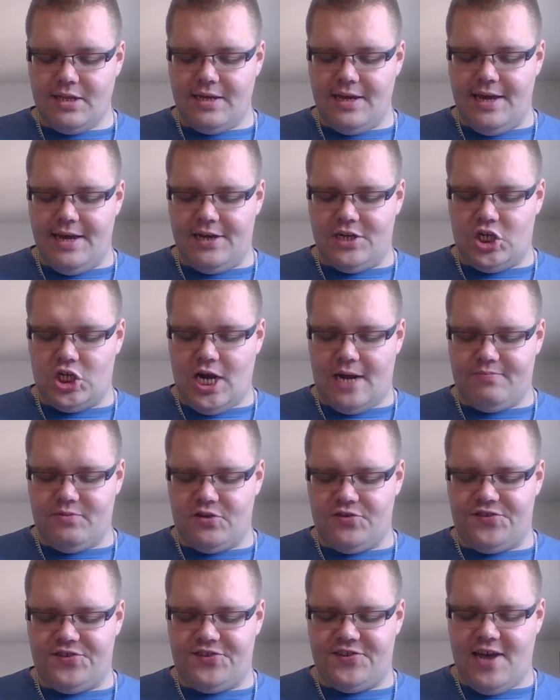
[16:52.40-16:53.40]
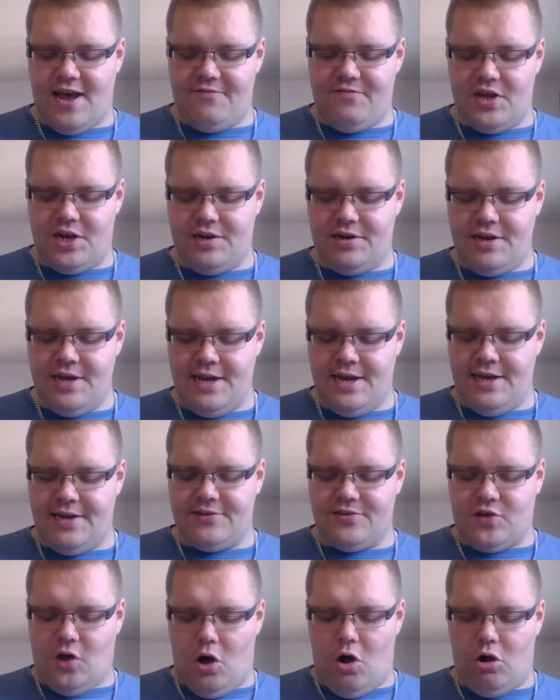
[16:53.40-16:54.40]
And Chapter 7
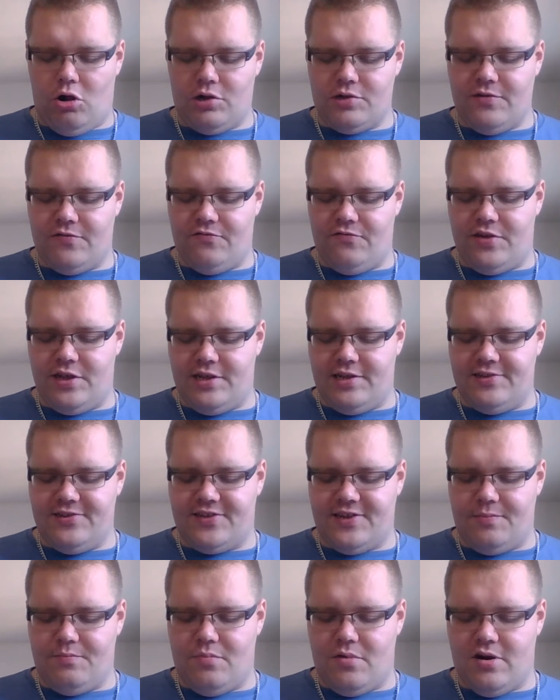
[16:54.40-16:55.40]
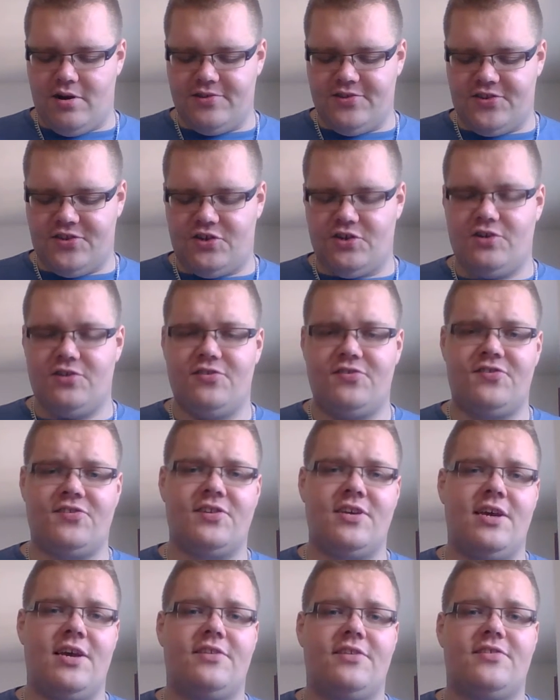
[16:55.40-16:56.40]
is called Villains and Monsters,
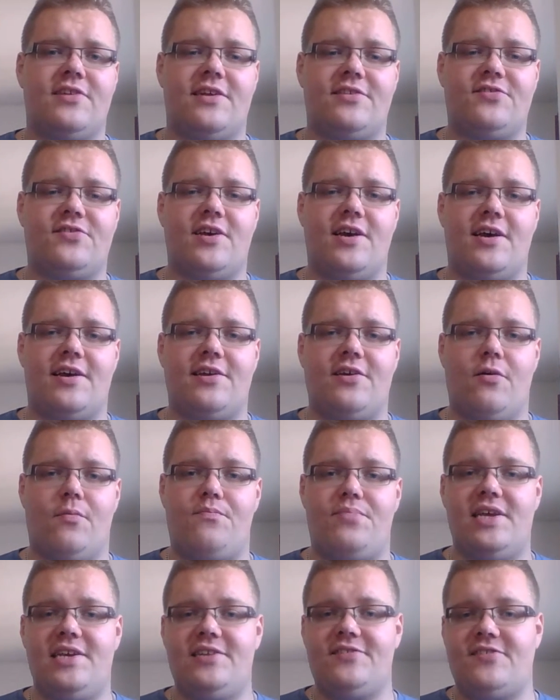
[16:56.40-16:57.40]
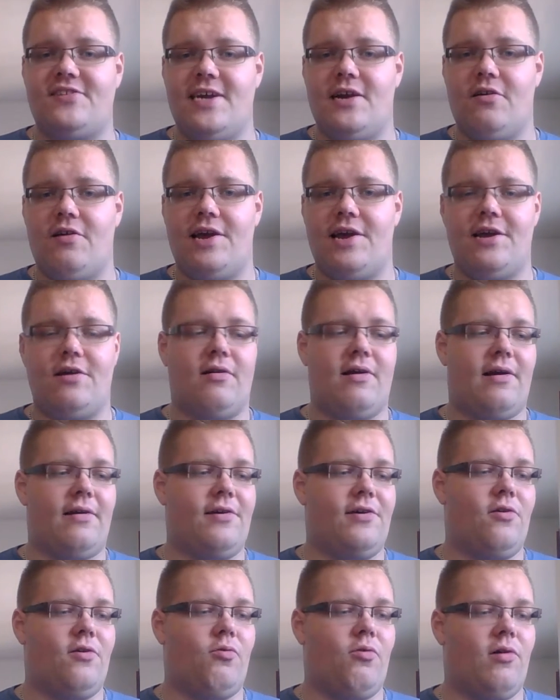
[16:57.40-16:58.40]
so that's your bestiary,
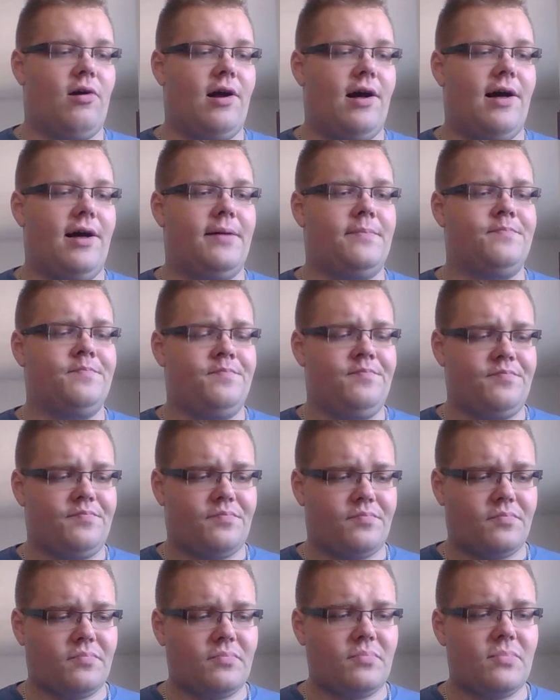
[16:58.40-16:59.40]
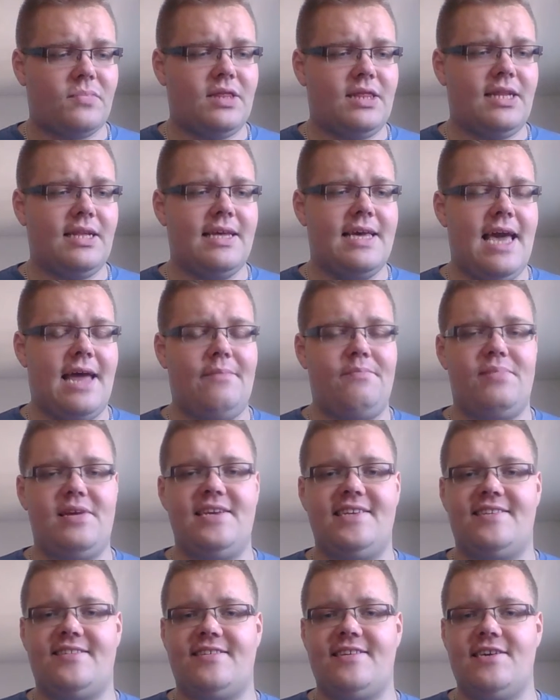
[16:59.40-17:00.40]
your
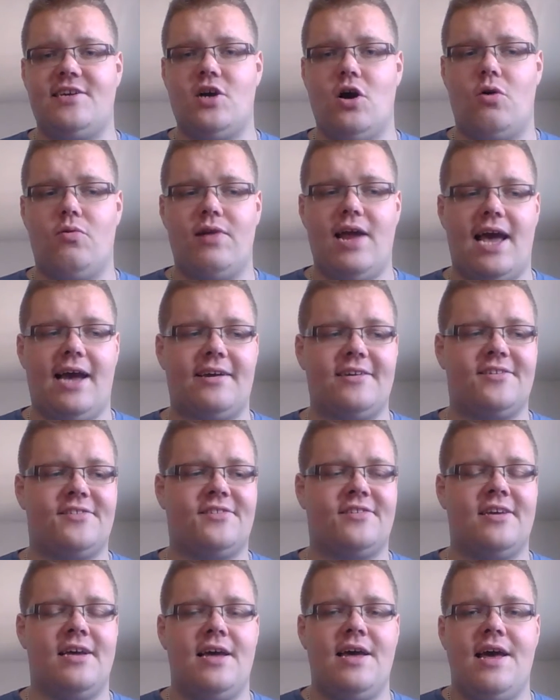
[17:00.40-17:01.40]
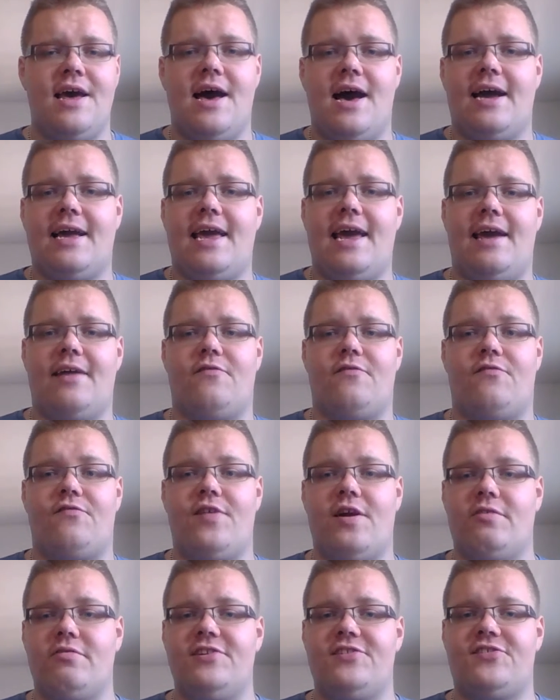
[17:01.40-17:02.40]
NPC codex. Again,
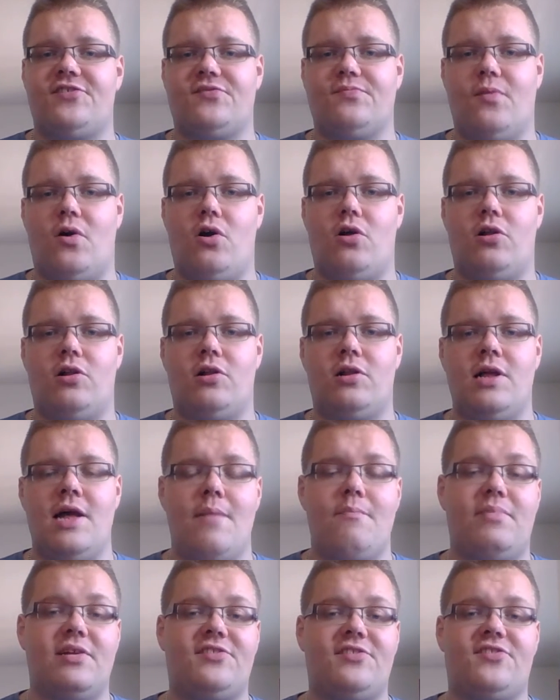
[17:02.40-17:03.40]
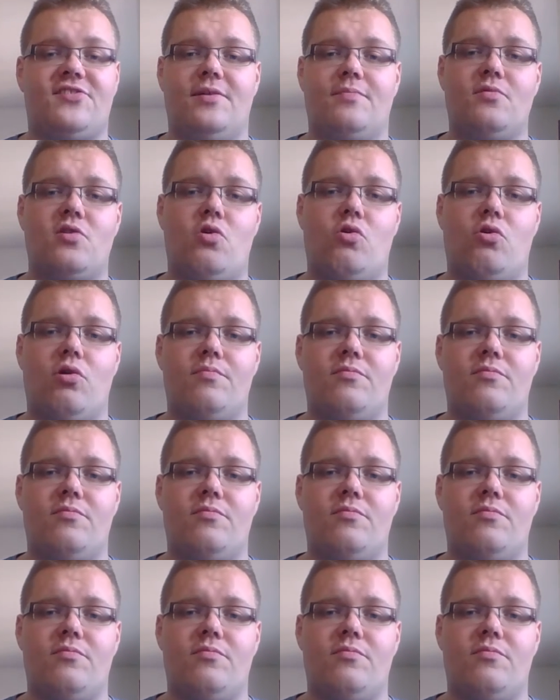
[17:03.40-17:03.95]
fairly small, but some core